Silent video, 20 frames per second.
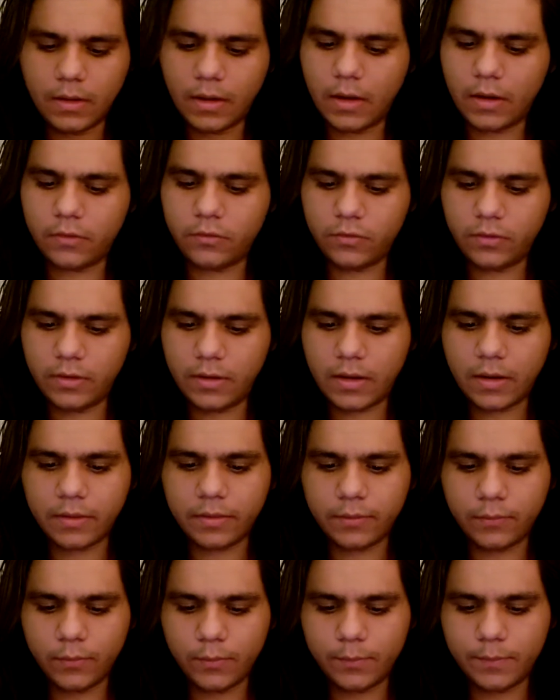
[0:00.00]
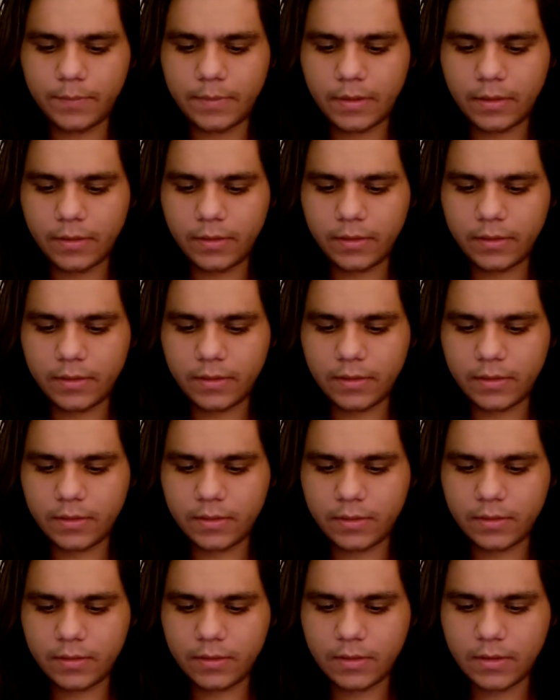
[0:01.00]
Actually, yeah, they were married
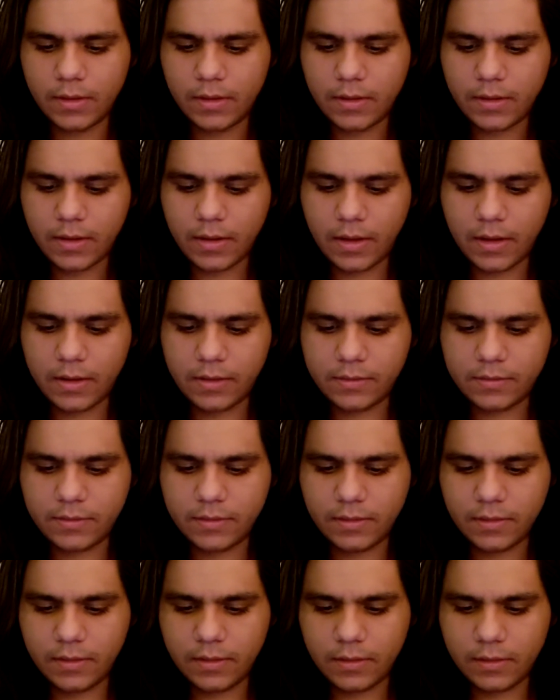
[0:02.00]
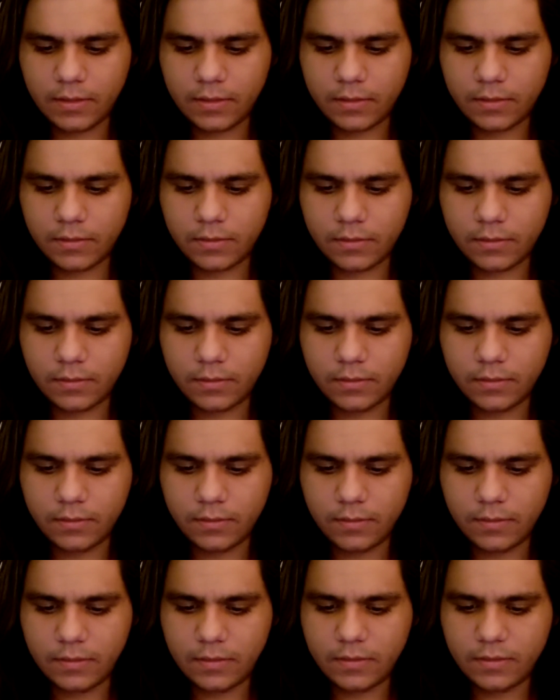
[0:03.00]
in
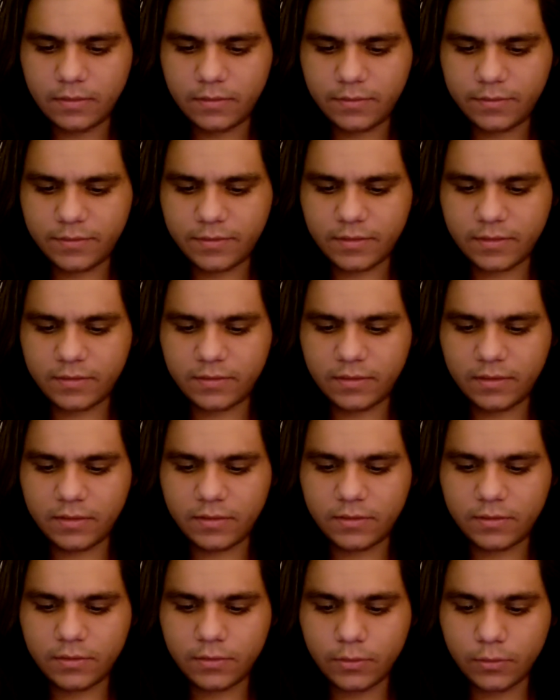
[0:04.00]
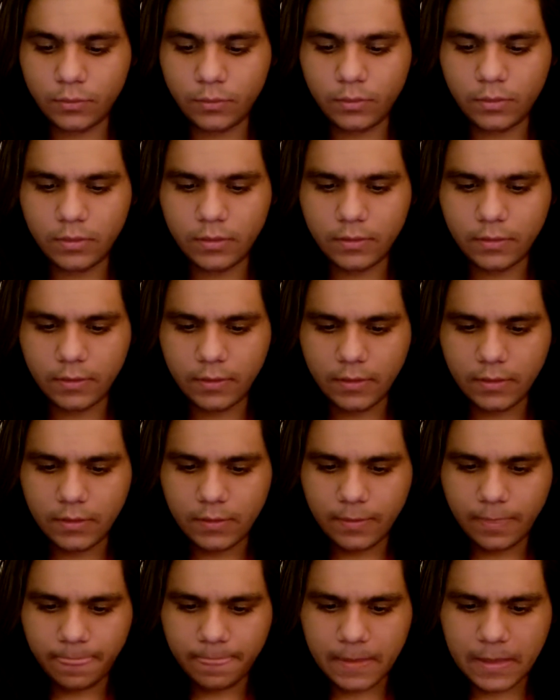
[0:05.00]
1862,
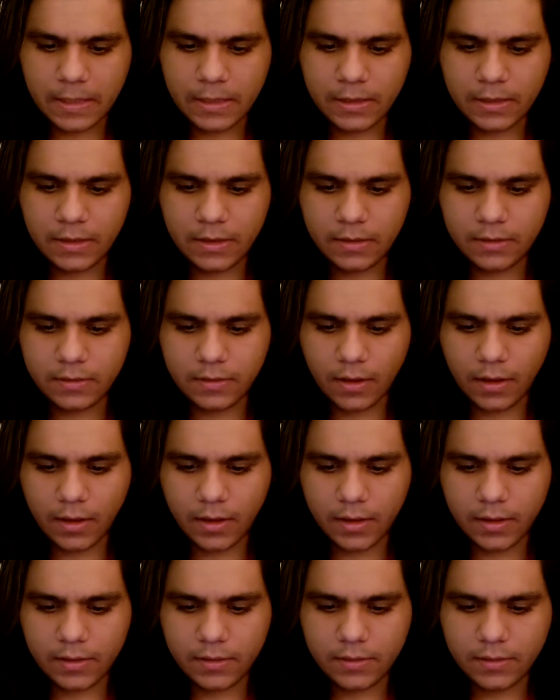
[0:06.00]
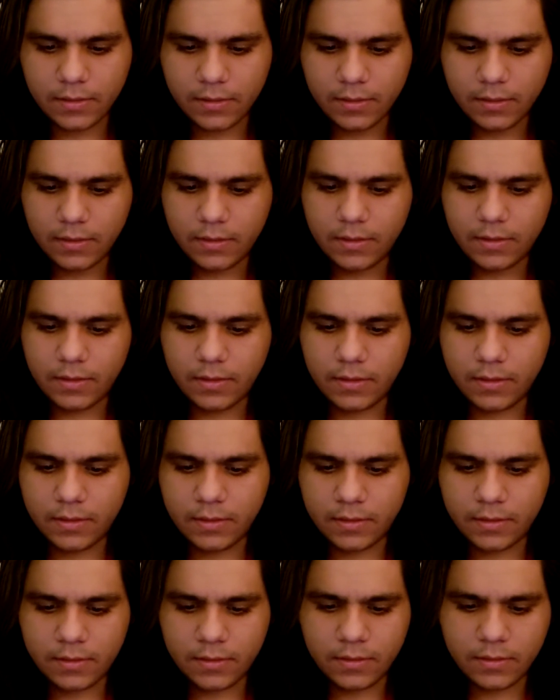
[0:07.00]
and he died
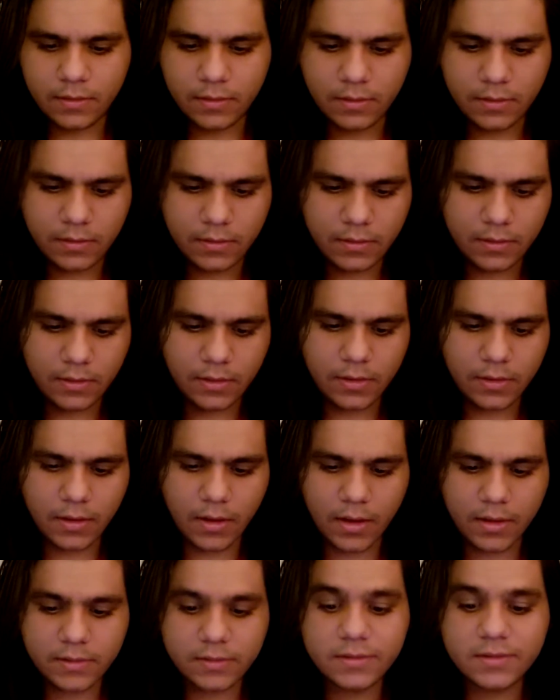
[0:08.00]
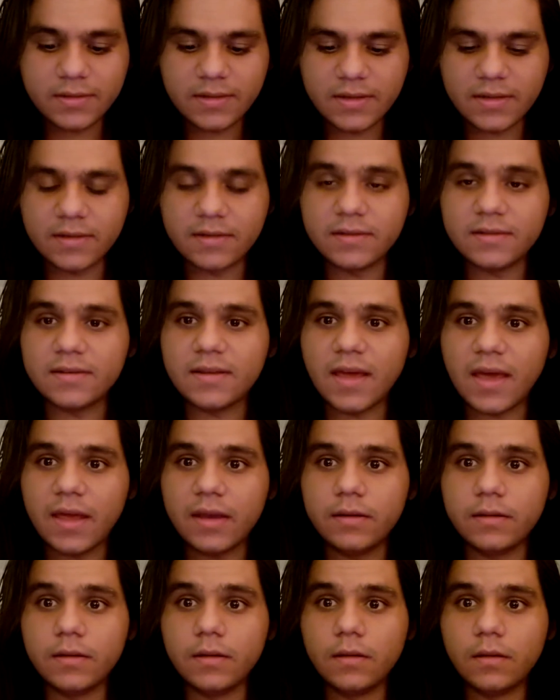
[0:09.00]
in
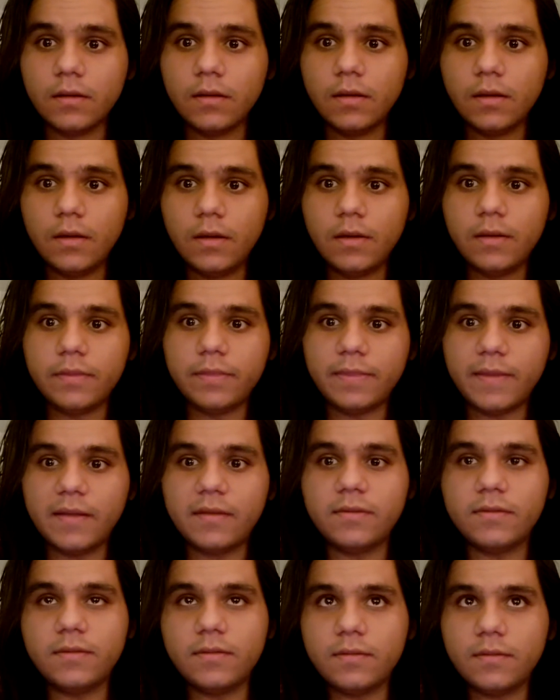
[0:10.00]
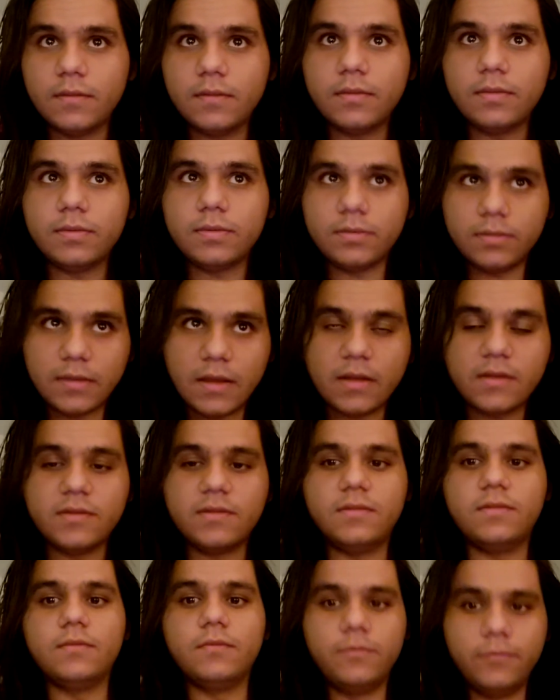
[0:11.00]
1910. That's
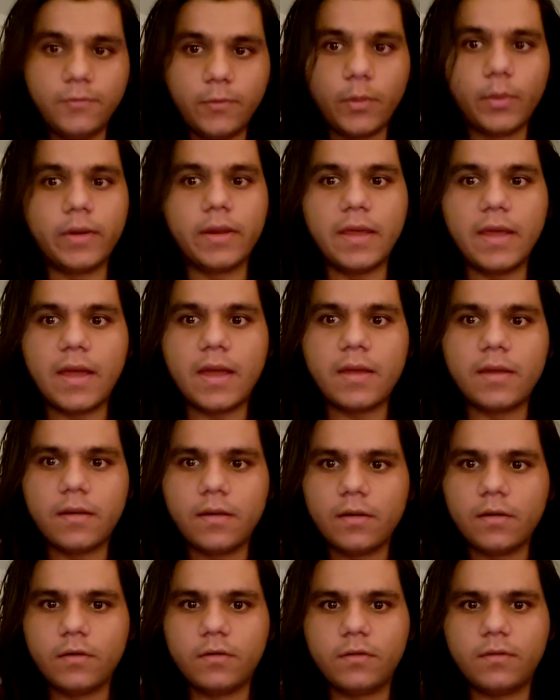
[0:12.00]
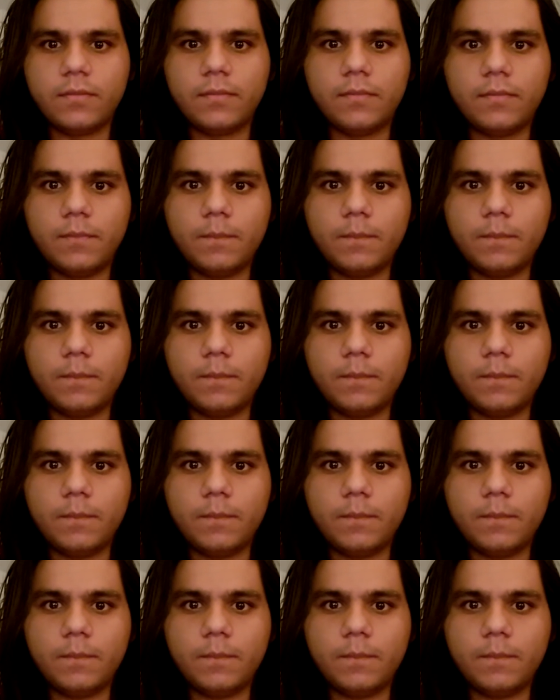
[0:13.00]
that's 48 years.